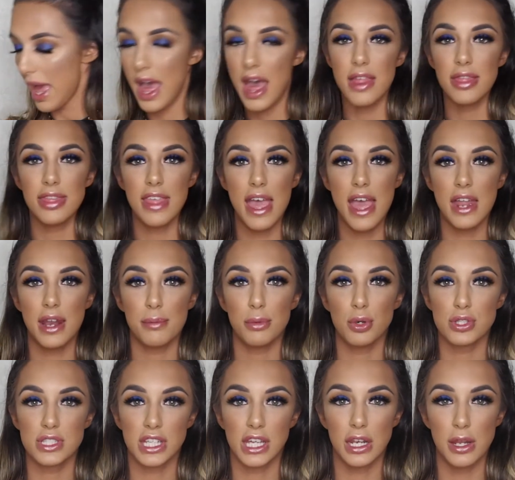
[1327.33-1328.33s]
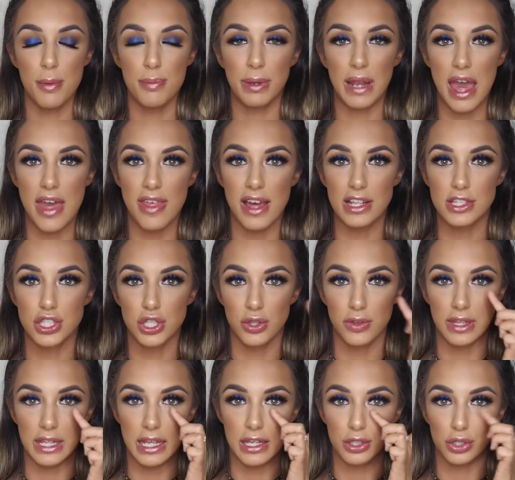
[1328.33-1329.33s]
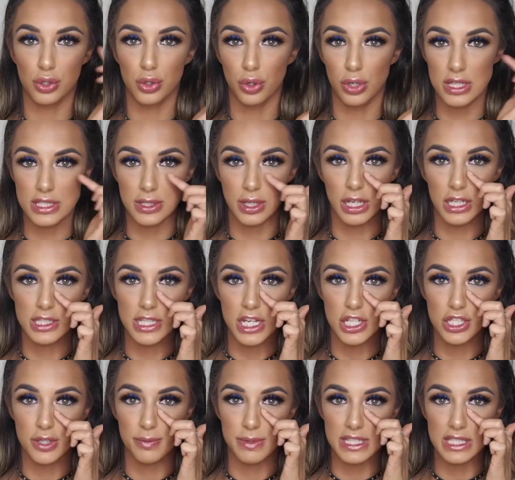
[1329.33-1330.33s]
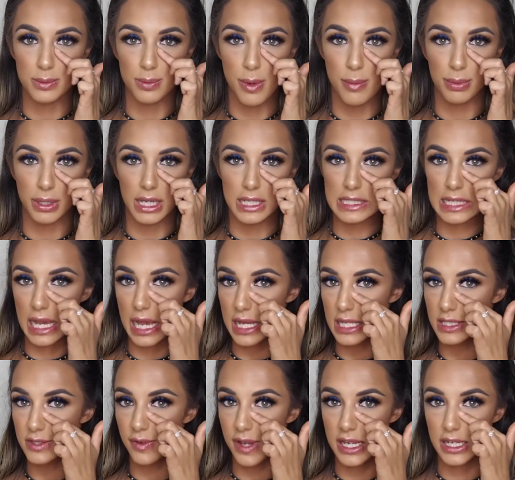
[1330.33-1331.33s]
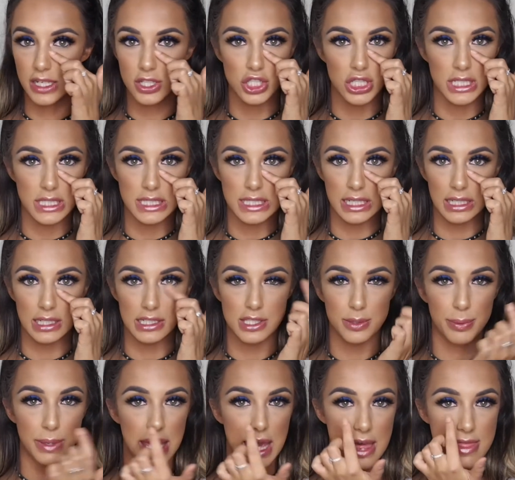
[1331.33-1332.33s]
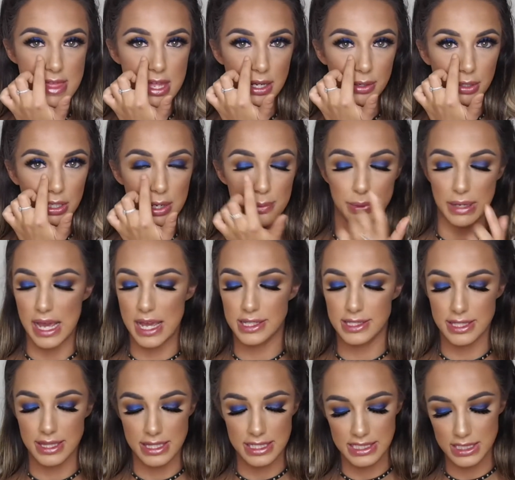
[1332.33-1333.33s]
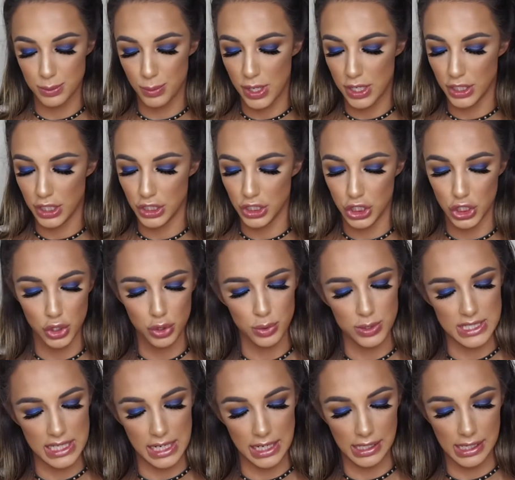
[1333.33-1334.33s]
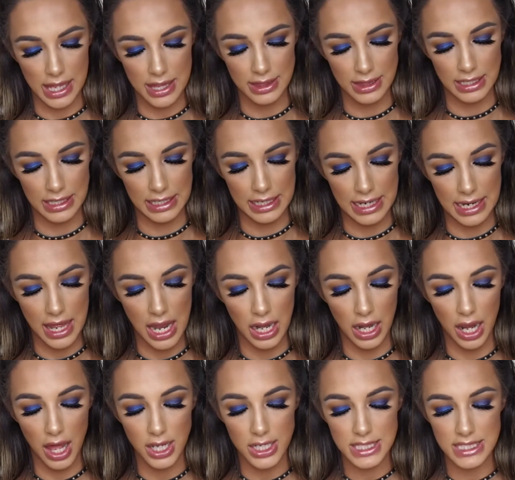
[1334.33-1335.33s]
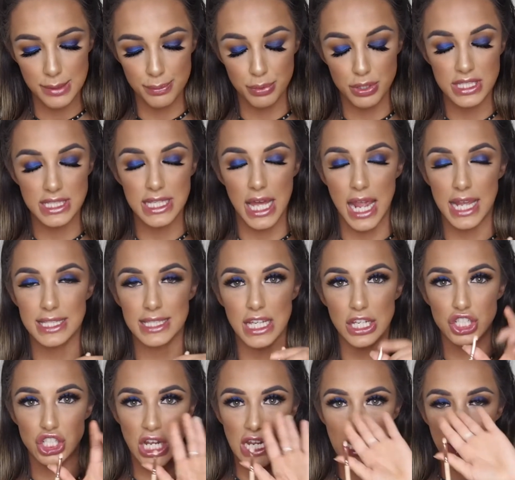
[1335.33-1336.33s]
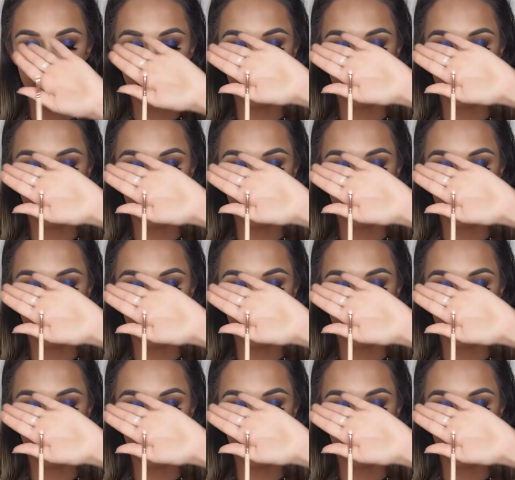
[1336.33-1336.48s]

And then I'm also going to apply that to the inner corners. I'm going to touch up this one because it has faded just a little bit, and then I'm going to apply it to this one using the Luxe Precise shader